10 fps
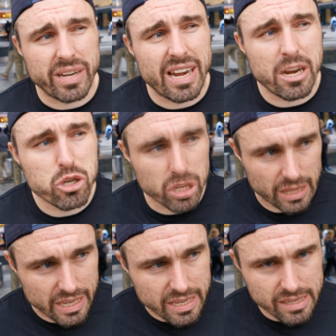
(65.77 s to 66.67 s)
did
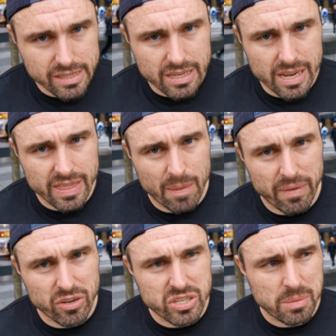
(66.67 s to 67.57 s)
initially, and
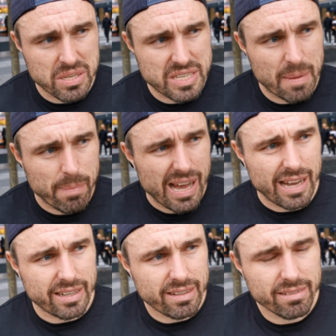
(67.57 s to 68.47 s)
then we just need to sit
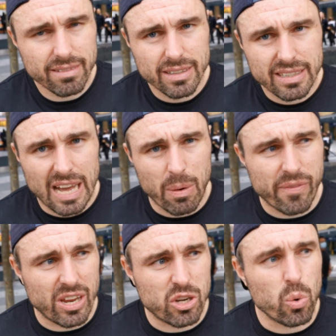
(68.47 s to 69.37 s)
back.
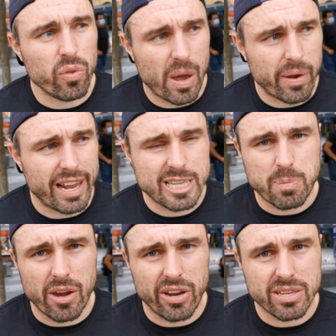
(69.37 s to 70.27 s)
However you do that with an
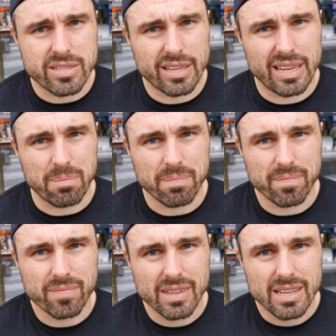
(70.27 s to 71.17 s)
experienced team.
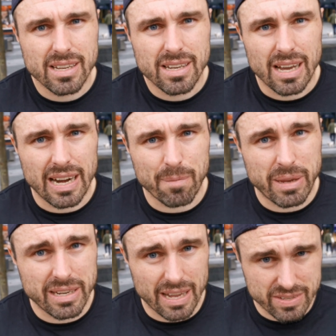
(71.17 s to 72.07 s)
And
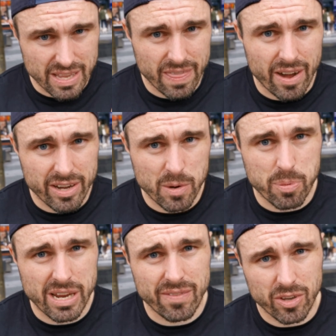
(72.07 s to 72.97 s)
I said that in your
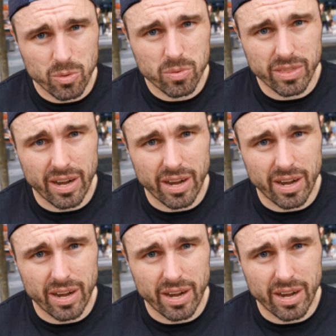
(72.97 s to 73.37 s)
preview.